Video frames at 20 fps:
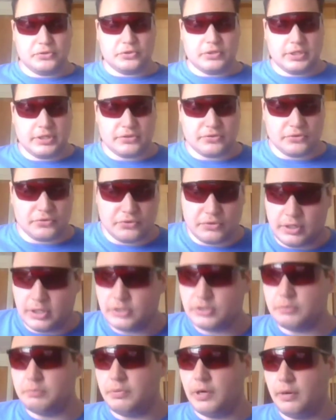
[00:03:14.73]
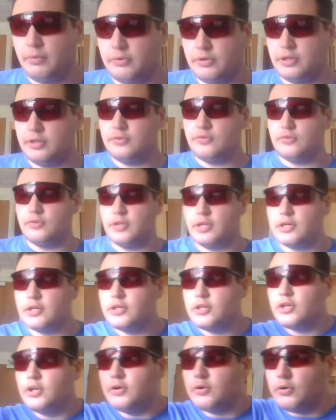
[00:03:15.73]
glasses? I should probably answer that.
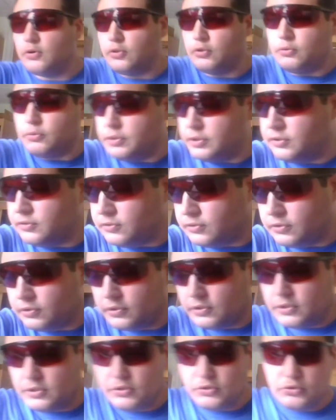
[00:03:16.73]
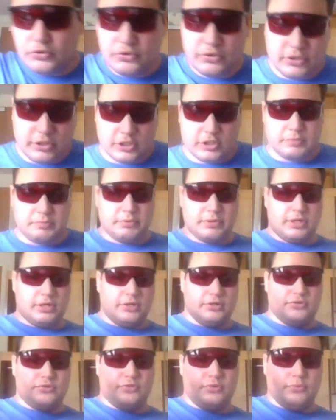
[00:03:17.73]
Well, the reason is
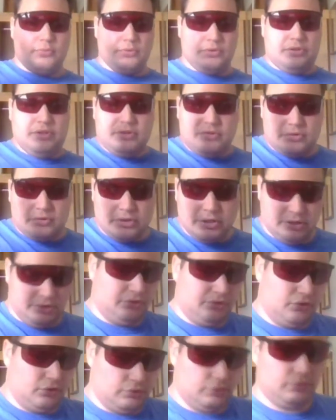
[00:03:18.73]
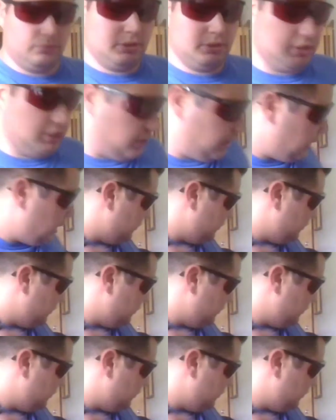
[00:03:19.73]
because with this laser, which I had